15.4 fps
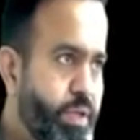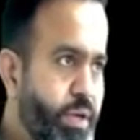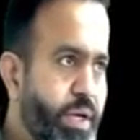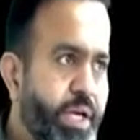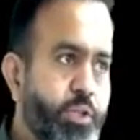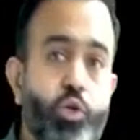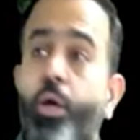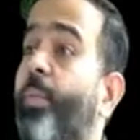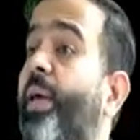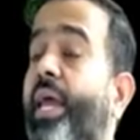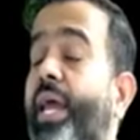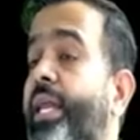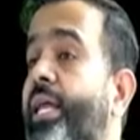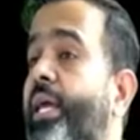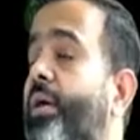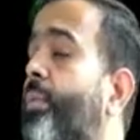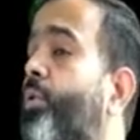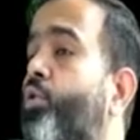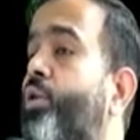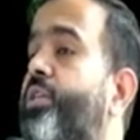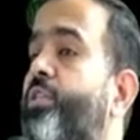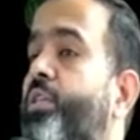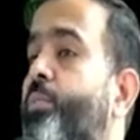So if any
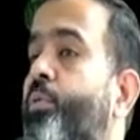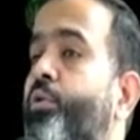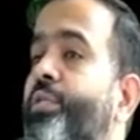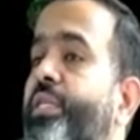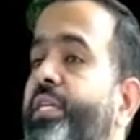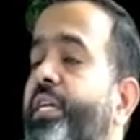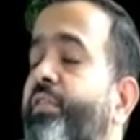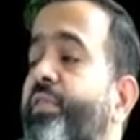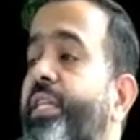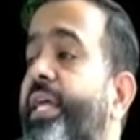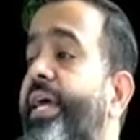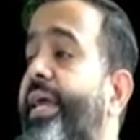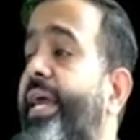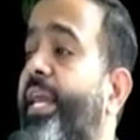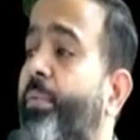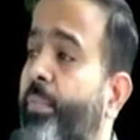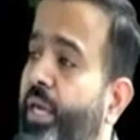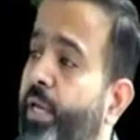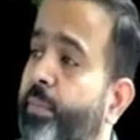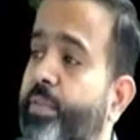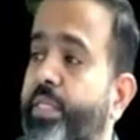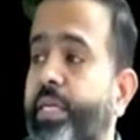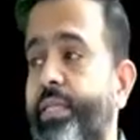amount is deposited with the
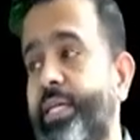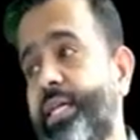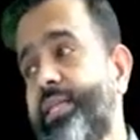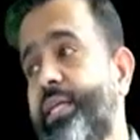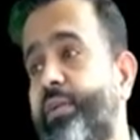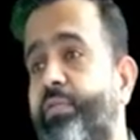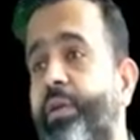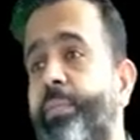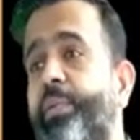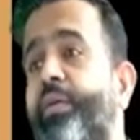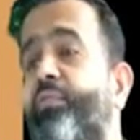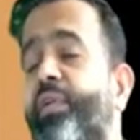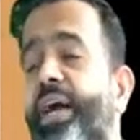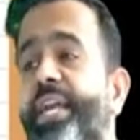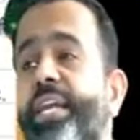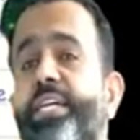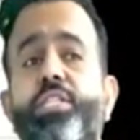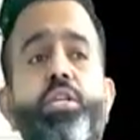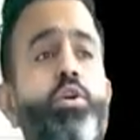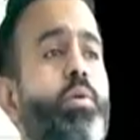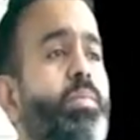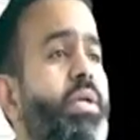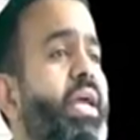NBFC, then there will be a violation
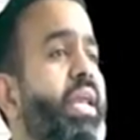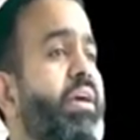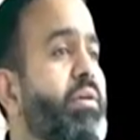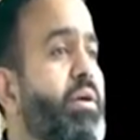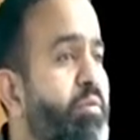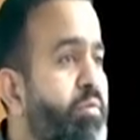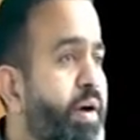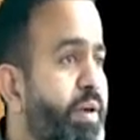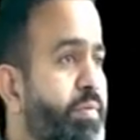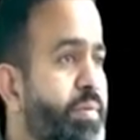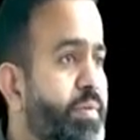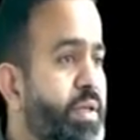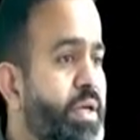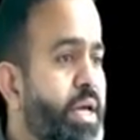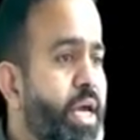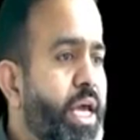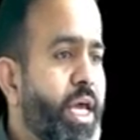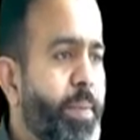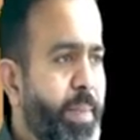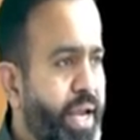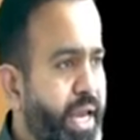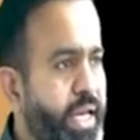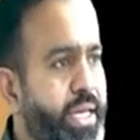of the 11.5.
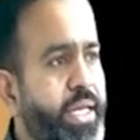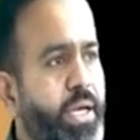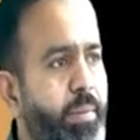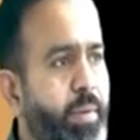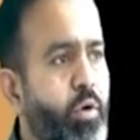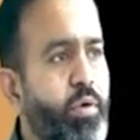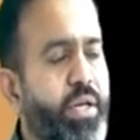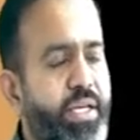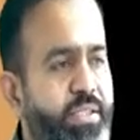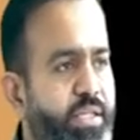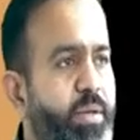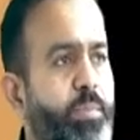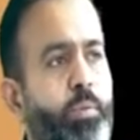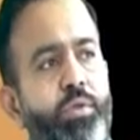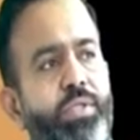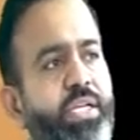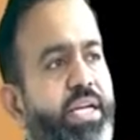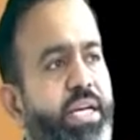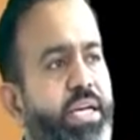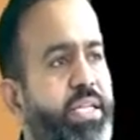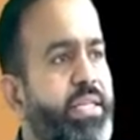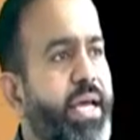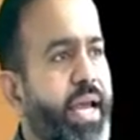If any amount is
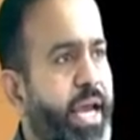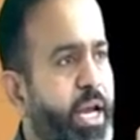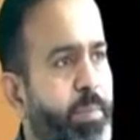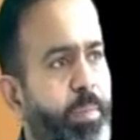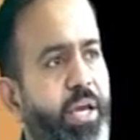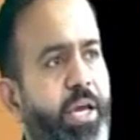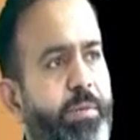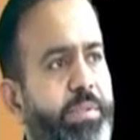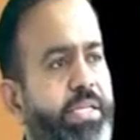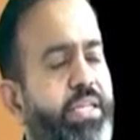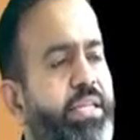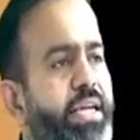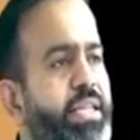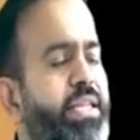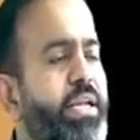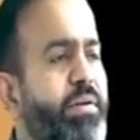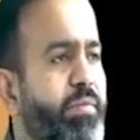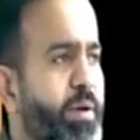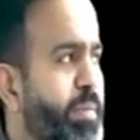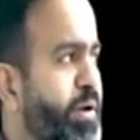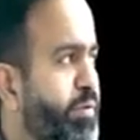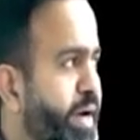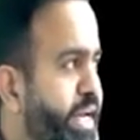deposited in the NBFC, then there will
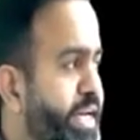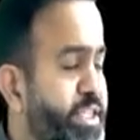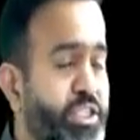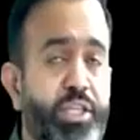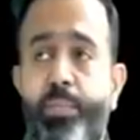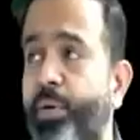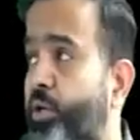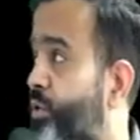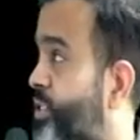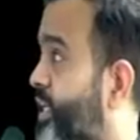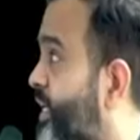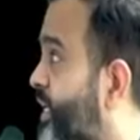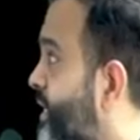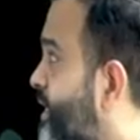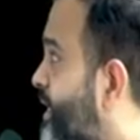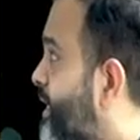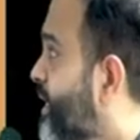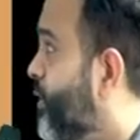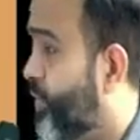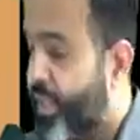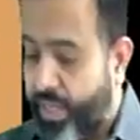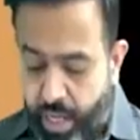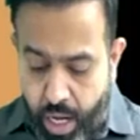be a violation, because here they
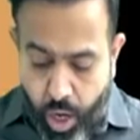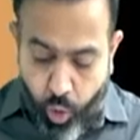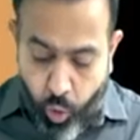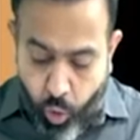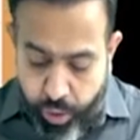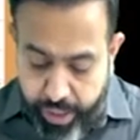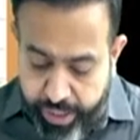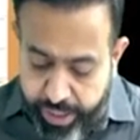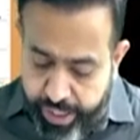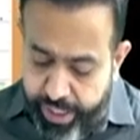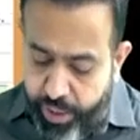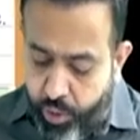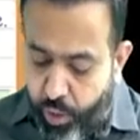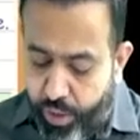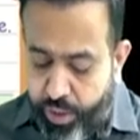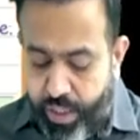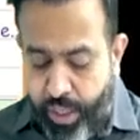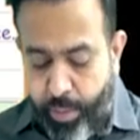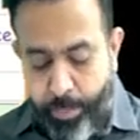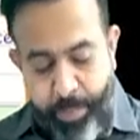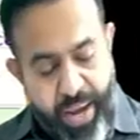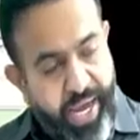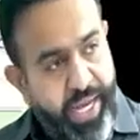covered only your
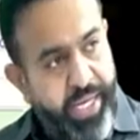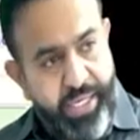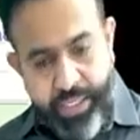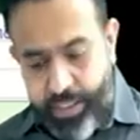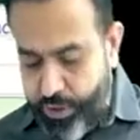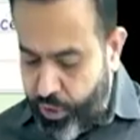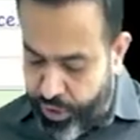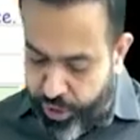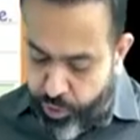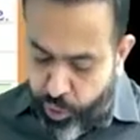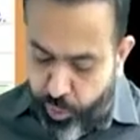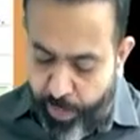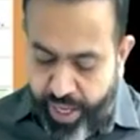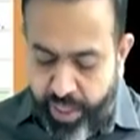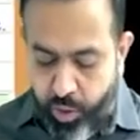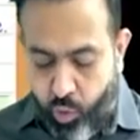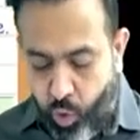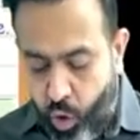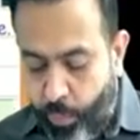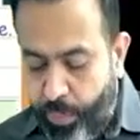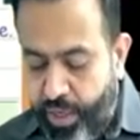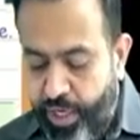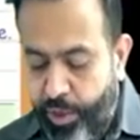bank, schedule bank,
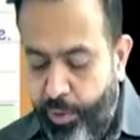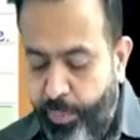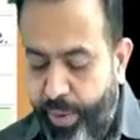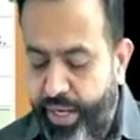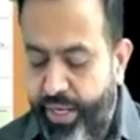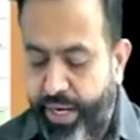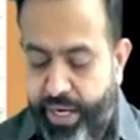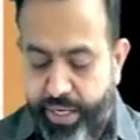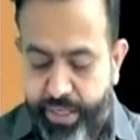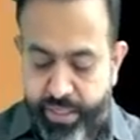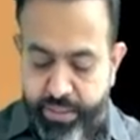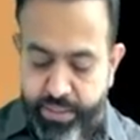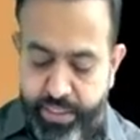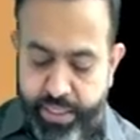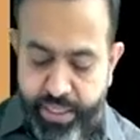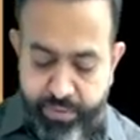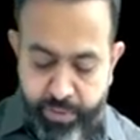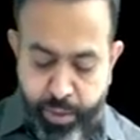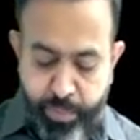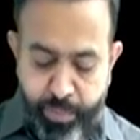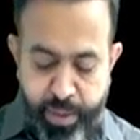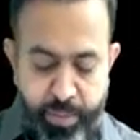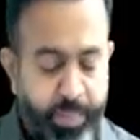cooperative bank and industrial
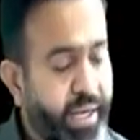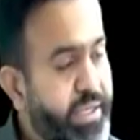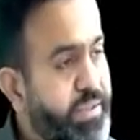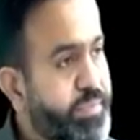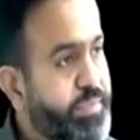development bank.